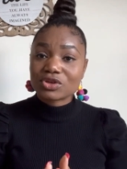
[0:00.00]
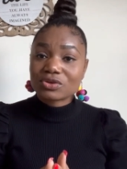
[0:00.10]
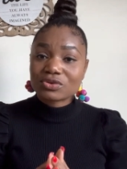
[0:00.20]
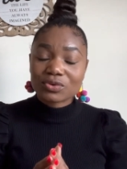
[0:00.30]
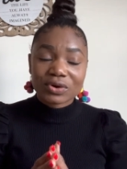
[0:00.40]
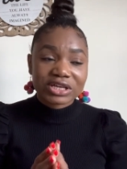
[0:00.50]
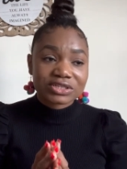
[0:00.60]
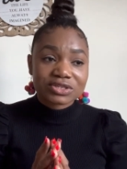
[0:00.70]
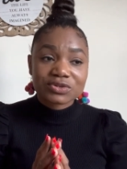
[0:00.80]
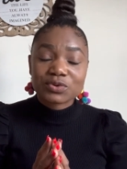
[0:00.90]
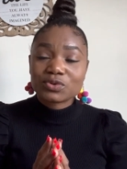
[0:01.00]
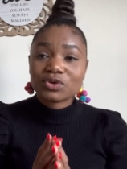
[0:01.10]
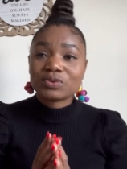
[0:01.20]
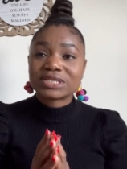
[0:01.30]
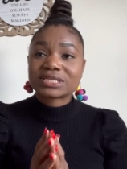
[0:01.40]
You
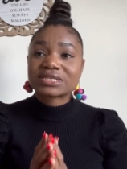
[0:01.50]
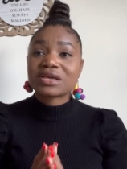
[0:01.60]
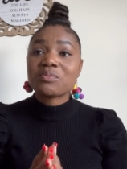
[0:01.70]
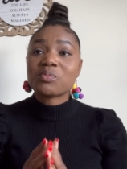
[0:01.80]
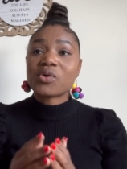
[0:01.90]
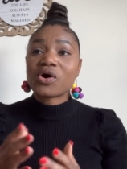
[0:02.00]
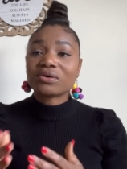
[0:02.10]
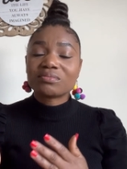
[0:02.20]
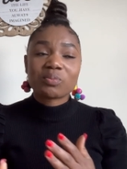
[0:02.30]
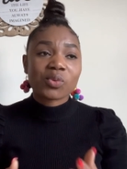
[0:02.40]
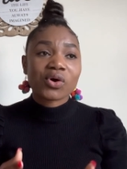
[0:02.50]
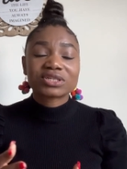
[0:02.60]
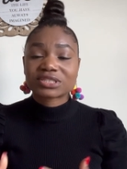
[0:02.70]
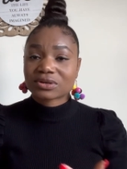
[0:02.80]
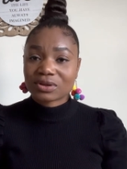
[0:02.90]
will see more
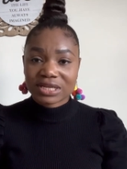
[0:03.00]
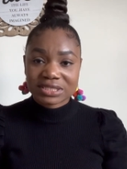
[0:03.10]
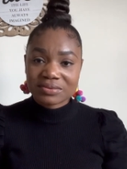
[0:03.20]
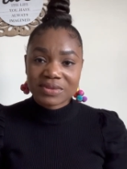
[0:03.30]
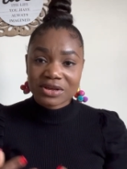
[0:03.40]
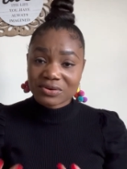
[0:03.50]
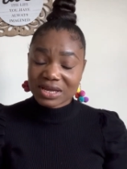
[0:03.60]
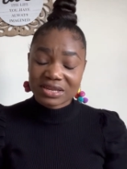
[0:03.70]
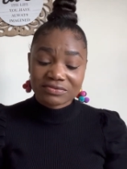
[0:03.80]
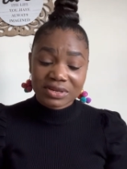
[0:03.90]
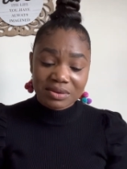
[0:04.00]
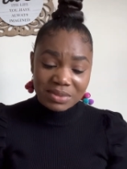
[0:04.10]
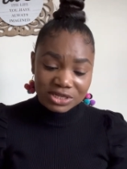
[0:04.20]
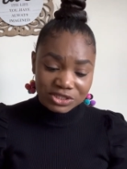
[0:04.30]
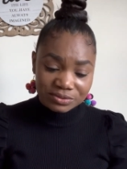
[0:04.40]
scholarship than you can even
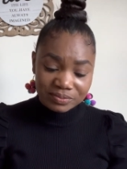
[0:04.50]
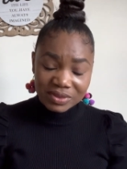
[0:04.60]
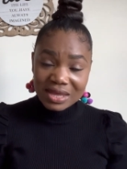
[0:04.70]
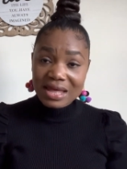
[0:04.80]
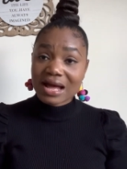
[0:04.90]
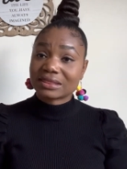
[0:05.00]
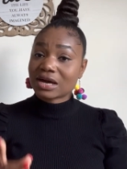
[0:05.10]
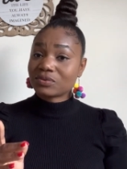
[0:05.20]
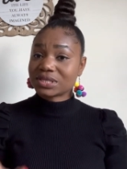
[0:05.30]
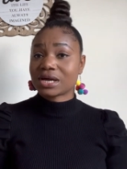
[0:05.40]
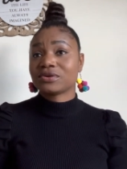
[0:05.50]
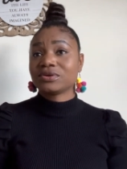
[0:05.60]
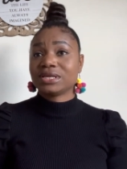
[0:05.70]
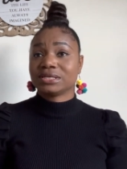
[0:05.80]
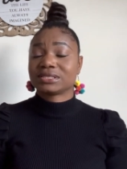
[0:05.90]
imagine. And I will tell you
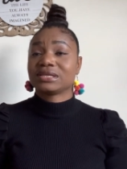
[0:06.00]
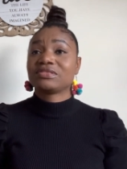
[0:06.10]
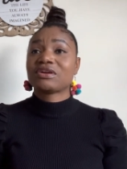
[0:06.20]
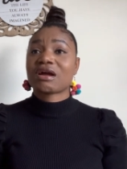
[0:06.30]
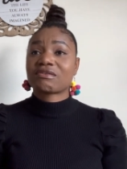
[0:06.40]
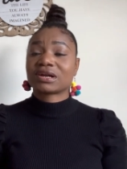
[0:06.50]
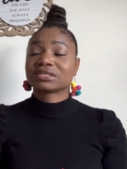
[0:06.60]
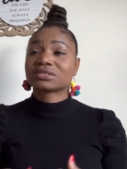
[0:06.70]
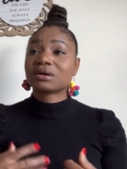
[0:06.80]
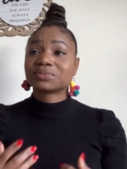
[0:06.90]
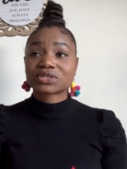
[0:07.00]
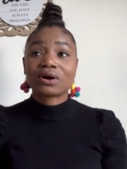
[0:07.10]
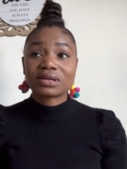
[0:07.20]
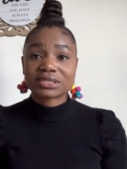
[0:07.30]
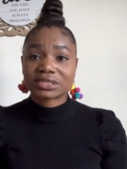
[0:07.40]
this, there are some
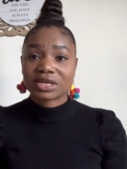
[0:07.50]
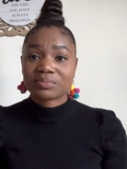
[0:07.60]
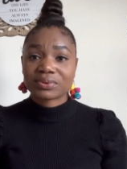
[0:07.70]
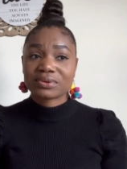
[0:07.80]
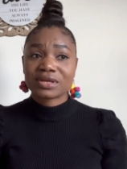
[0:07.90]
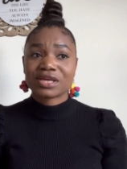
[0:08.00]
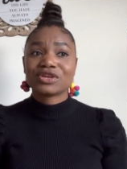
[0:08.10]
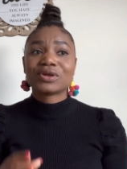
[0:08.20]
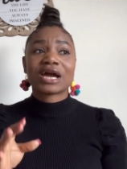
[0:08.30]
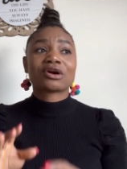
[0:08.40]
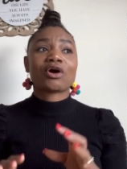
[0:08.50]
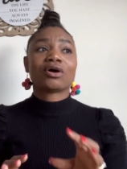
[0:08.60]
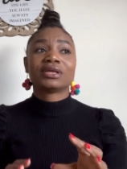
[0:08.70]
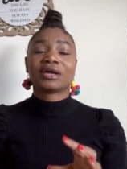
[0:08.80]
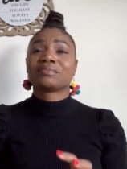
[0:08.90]
scholarship, I call
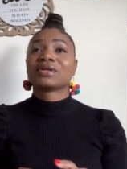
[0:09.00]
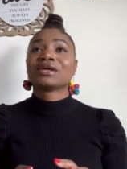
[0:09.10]
them,